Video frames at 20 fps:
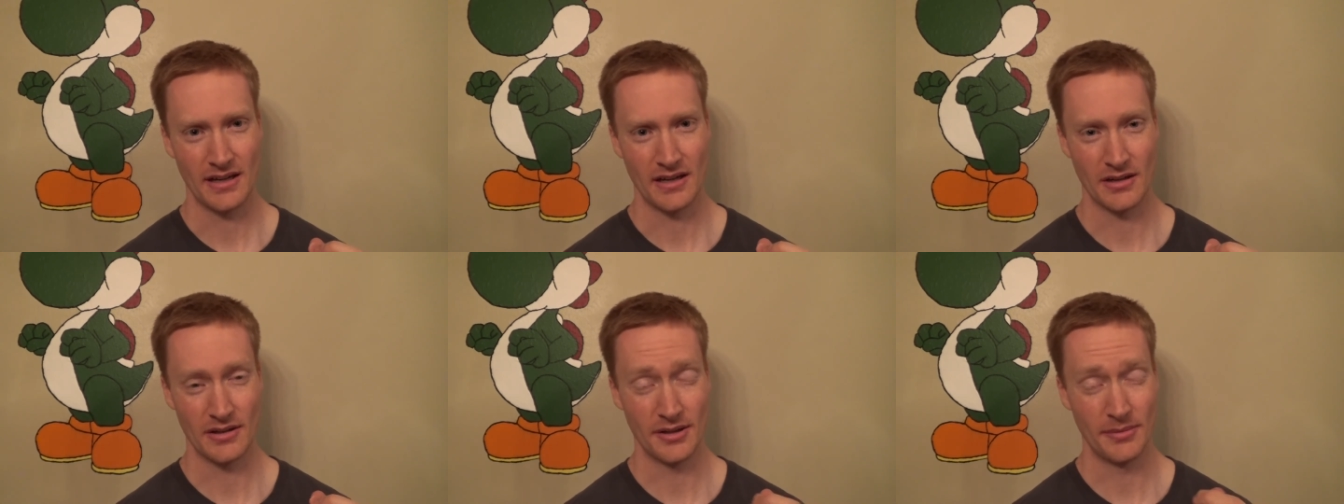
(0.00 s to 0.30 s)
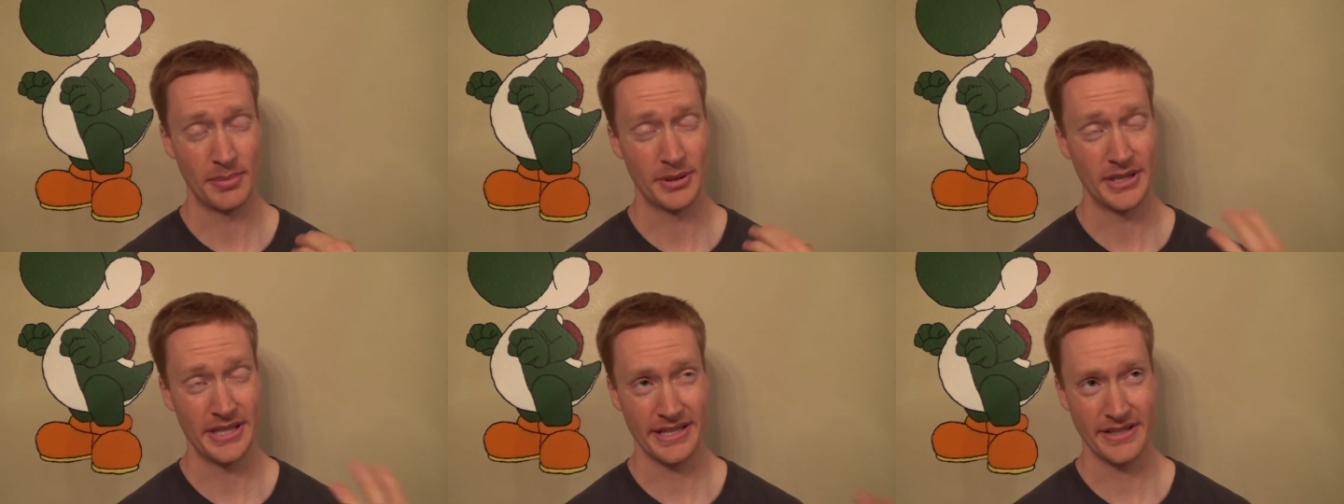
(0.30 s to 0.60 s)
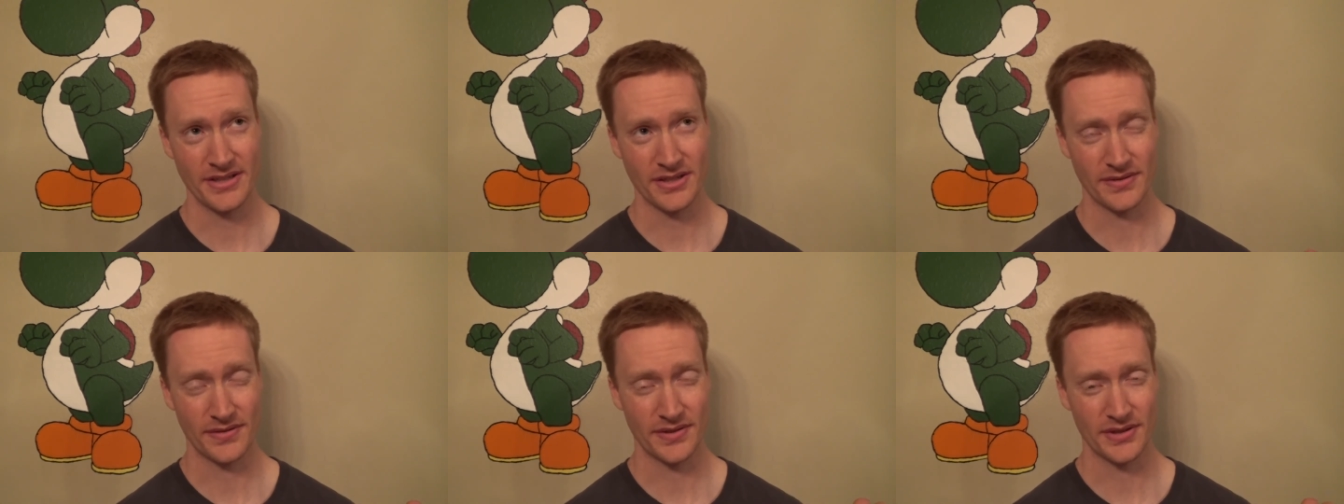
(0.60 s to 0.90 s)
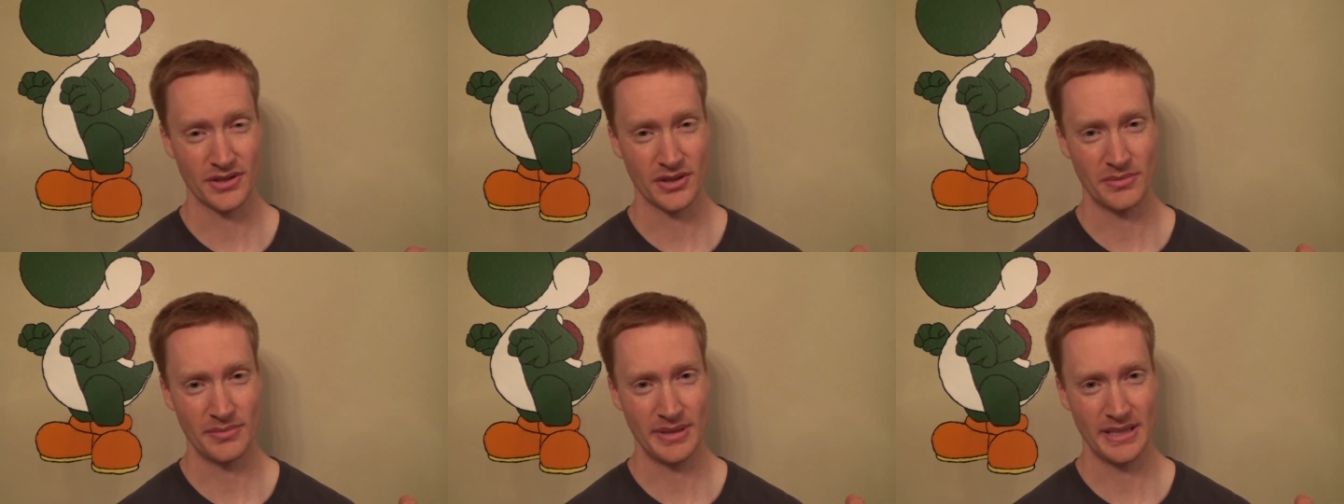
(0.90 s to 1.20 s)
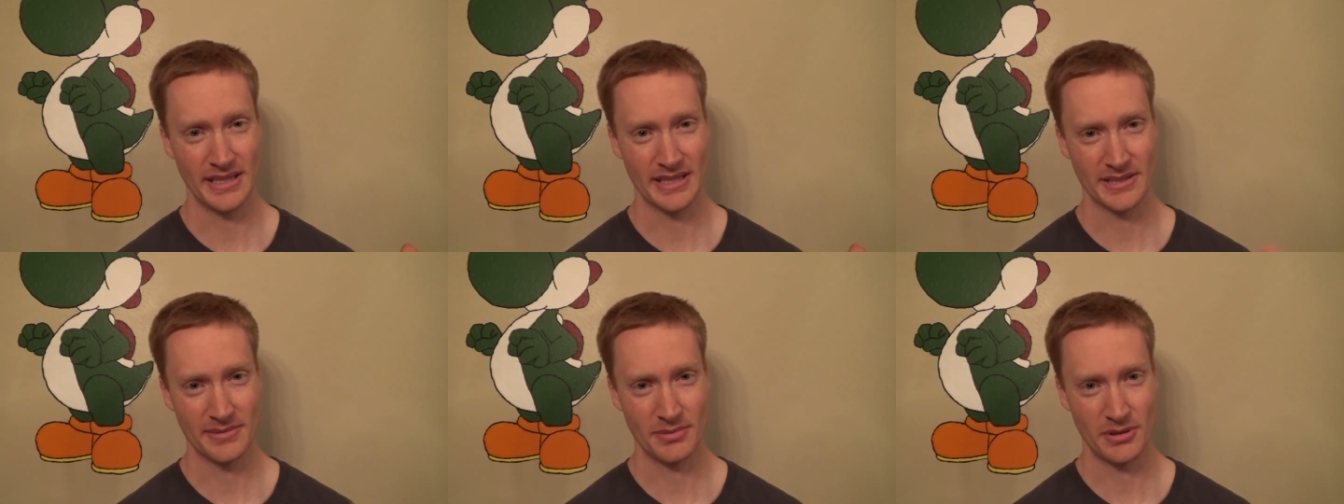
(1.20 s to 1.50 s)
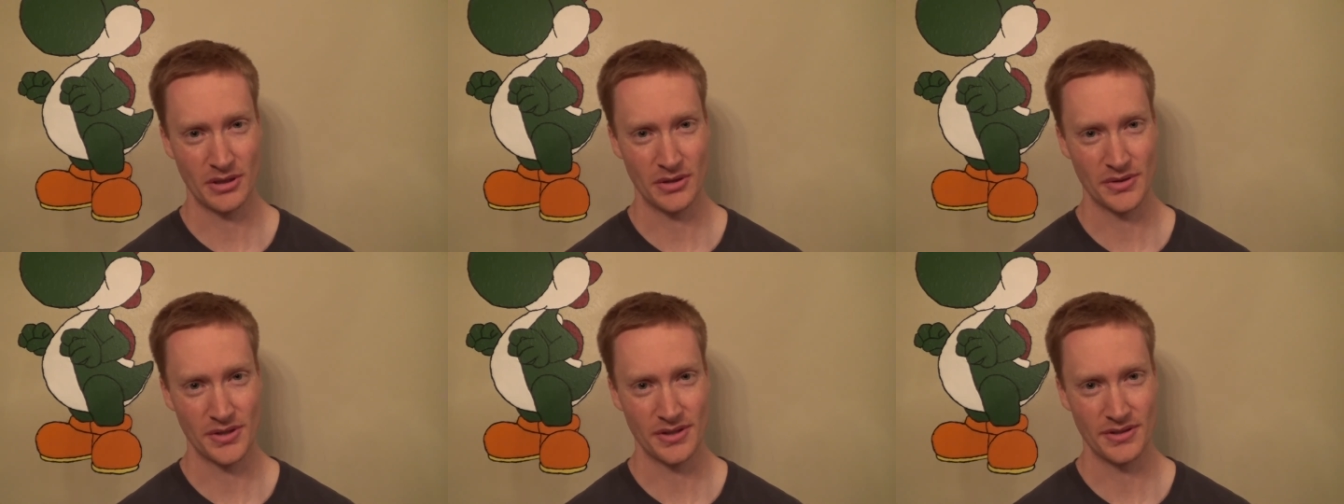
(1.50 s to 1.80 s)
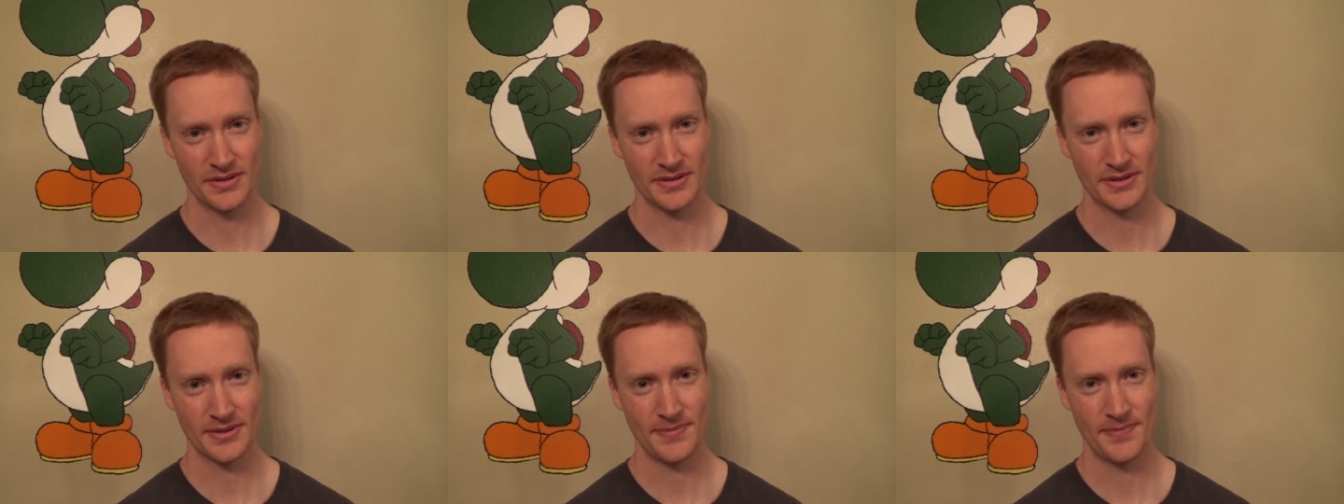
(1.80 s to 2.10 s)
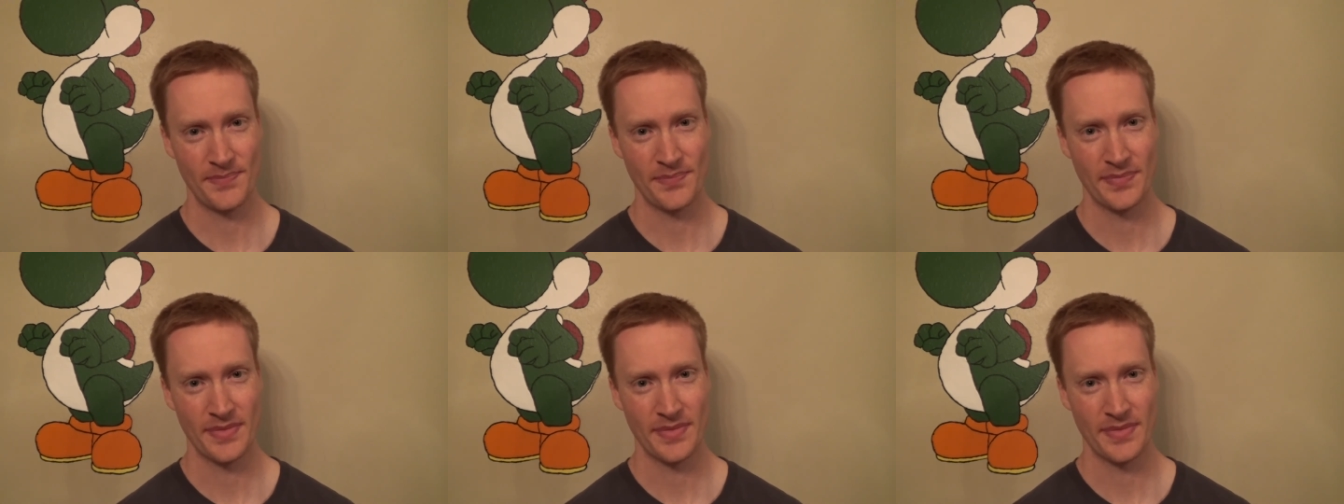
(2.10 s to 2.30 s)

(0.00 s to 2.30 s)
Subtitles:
or the potential for so many explosions,